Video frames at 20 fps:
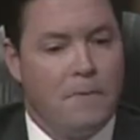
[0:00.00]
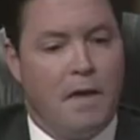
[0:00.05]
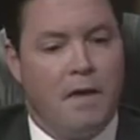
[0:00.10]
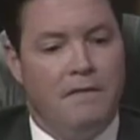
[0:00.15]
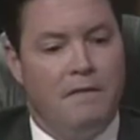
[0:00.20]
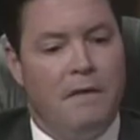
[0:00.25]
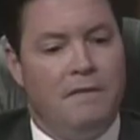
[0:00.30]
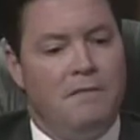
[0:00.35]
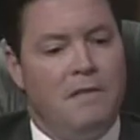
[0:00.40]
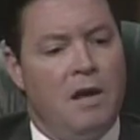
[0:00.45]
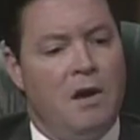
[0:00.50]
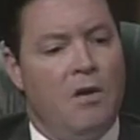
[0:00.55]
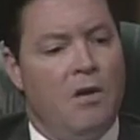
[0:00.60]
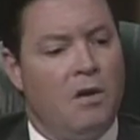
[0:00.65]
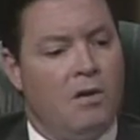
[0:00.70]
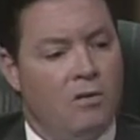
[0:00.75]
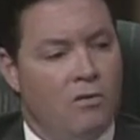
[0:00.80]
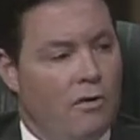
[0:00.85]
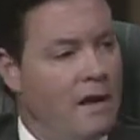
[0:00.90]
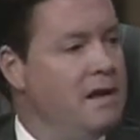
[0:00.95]
that there are
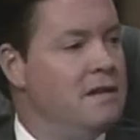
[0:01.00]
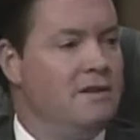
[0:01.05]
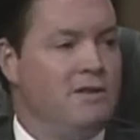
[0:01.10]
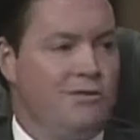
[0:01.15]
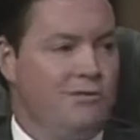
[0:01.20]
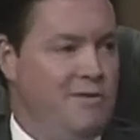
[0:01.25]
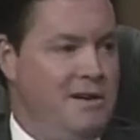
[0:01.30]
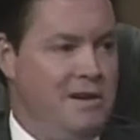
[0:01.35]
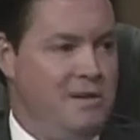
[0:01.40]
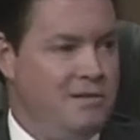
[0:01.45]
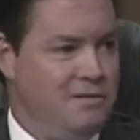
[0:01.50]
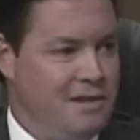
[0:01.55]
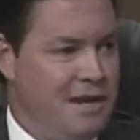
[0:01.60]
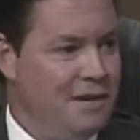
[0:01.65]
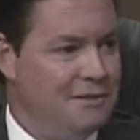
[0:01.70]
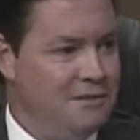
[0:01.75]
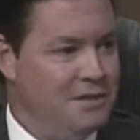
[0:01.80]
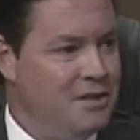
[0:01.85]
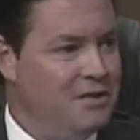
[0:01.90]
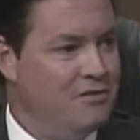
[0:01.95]
great careers
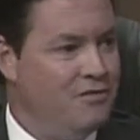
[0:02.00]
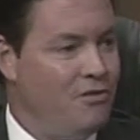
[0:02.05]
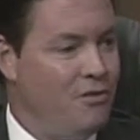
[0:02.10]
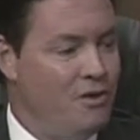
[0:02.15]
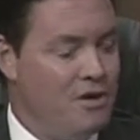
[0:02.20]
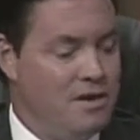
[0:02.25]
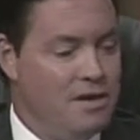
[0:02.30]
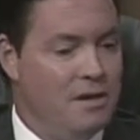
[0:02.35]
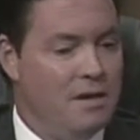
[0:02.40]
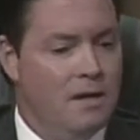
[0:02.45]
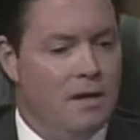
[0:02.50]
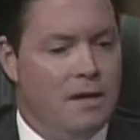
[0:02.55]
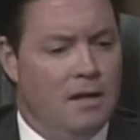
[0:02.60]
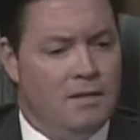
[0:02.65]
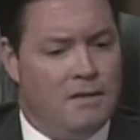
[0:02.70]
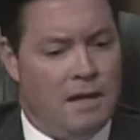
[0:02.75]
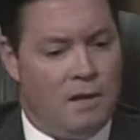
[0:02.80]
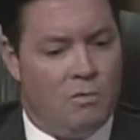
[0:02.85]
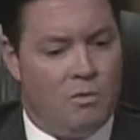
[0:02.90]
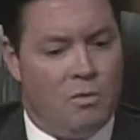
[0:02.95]
out there for you
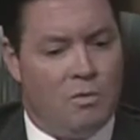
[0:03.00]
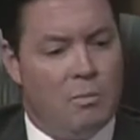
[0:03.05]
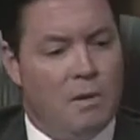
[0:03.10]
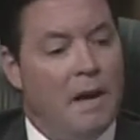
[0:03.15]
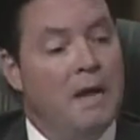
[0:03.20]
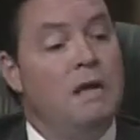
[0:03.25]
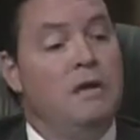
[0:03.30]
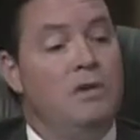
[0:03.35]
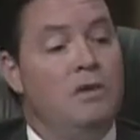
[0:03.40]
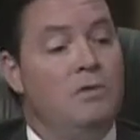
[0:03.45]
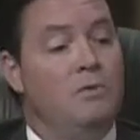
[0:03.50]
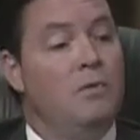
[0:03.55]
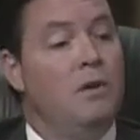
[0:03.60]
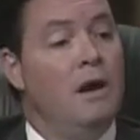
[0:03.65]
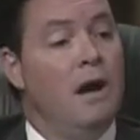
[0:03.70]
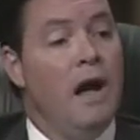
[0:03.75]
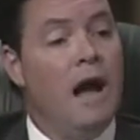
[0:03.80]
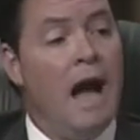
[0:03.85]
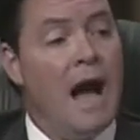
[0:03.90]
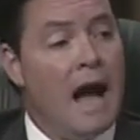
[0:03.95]
that will pay you
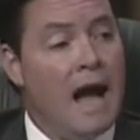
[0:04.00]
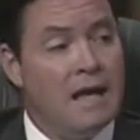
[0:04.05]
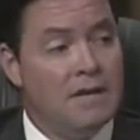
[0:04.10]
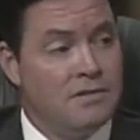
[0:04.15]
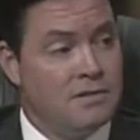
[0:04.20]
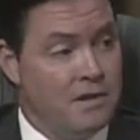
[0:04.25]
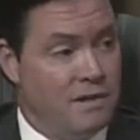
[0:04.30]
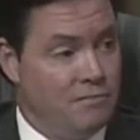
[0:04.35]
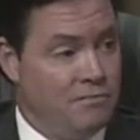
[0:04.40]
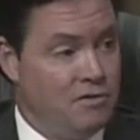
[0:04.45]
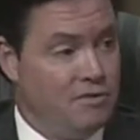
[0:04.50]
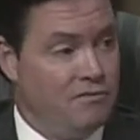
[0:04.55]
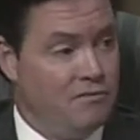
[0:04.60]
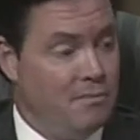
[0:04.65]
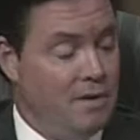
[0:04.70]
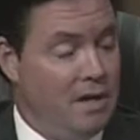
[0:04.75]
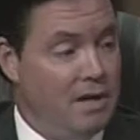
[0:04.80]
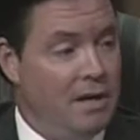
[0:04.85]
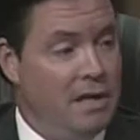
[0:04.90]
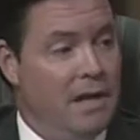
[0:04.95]
high sums of
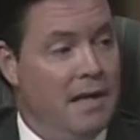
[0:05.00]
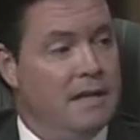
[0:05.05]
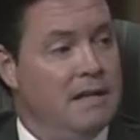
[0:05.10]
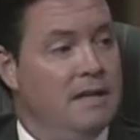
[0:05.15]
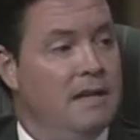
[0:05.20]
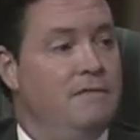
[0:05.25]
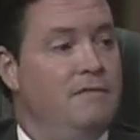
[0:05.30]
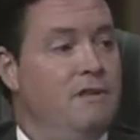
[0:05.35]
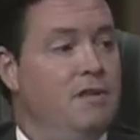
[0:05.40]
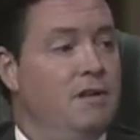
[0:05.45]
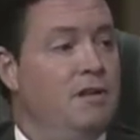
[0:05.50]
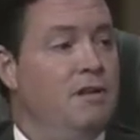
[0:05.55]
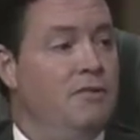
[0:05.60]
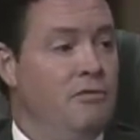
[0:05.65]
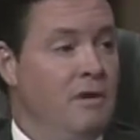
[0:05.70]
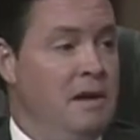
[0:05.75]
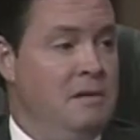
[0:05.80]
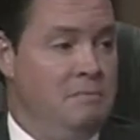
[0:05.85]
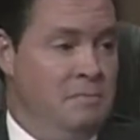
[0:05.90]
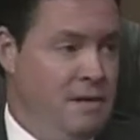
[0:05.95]
money and give you
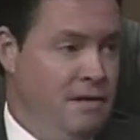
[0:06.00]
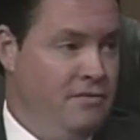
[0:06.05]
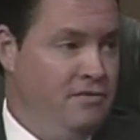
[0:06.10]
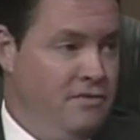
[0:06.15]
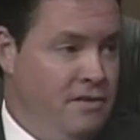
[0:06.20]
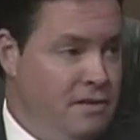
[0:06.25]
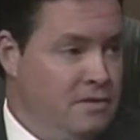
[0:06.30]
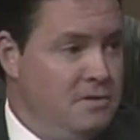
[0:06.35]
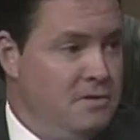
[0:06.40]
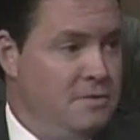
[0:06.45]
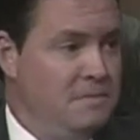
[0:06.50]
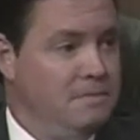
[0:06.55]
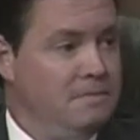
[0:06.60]
great benefits.